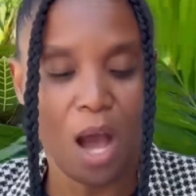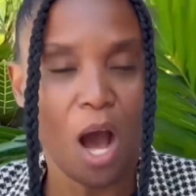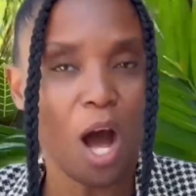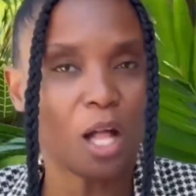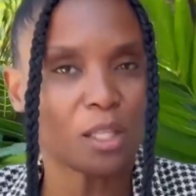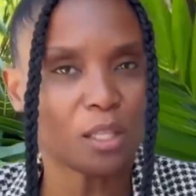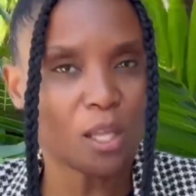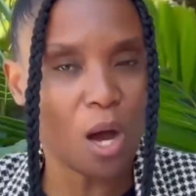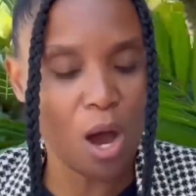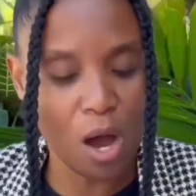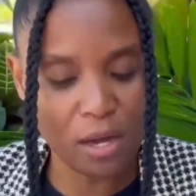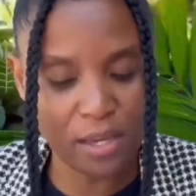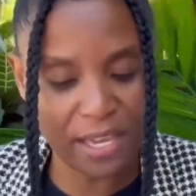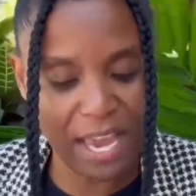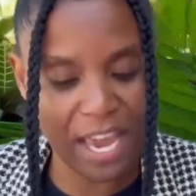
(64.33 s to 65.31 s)

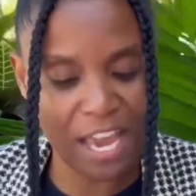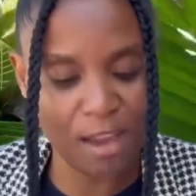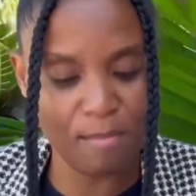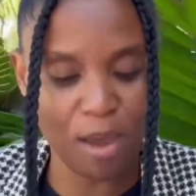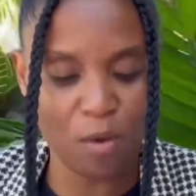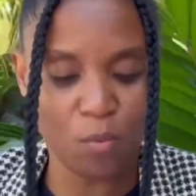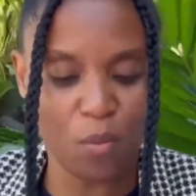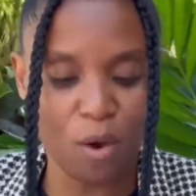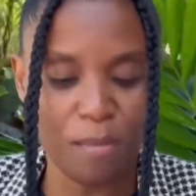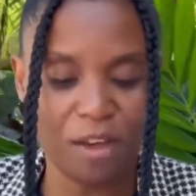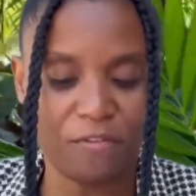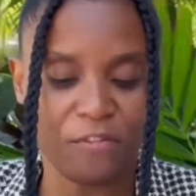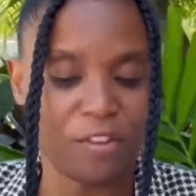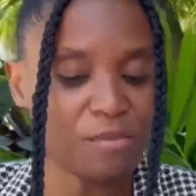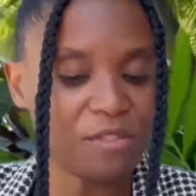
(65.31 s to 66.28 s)
Along came a
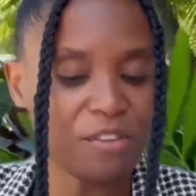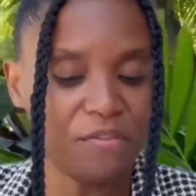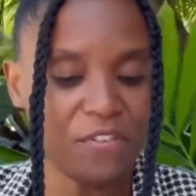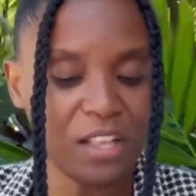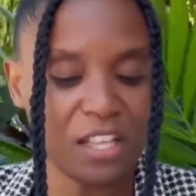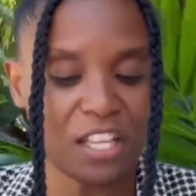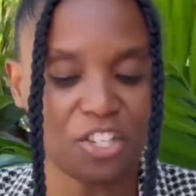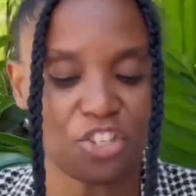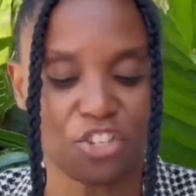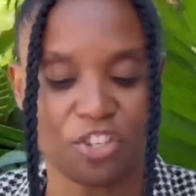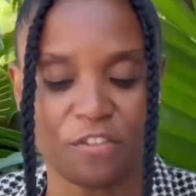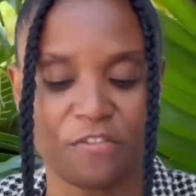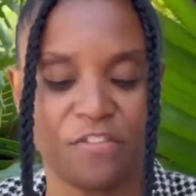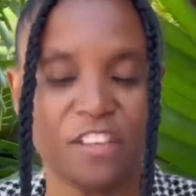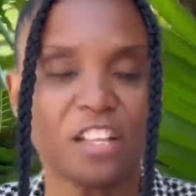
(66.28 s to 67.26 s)
woman from the village
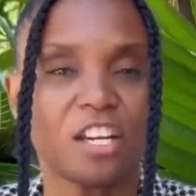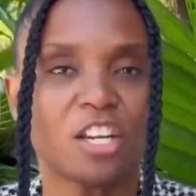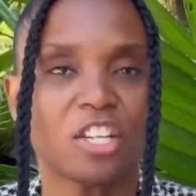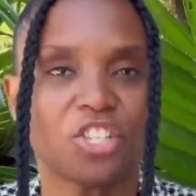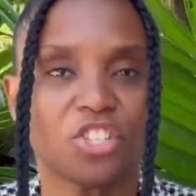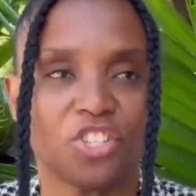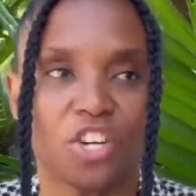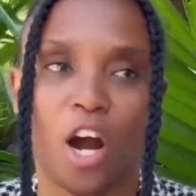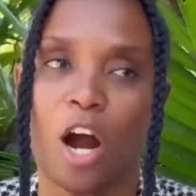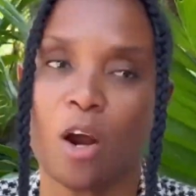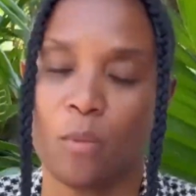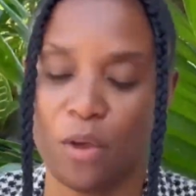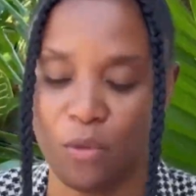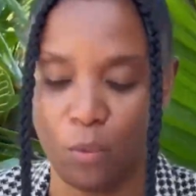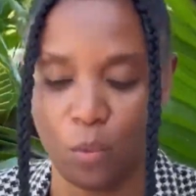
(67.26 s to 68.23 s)
to fill her
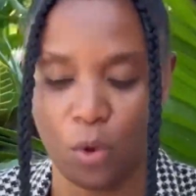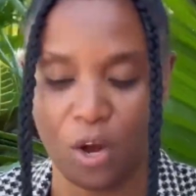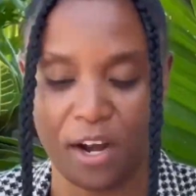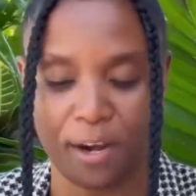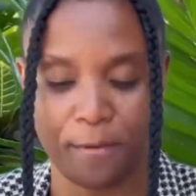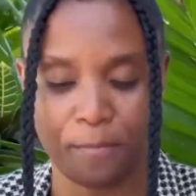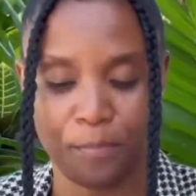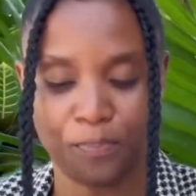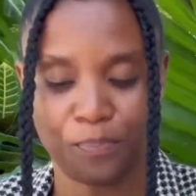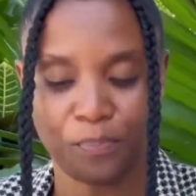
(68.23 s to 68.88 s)
jar with water.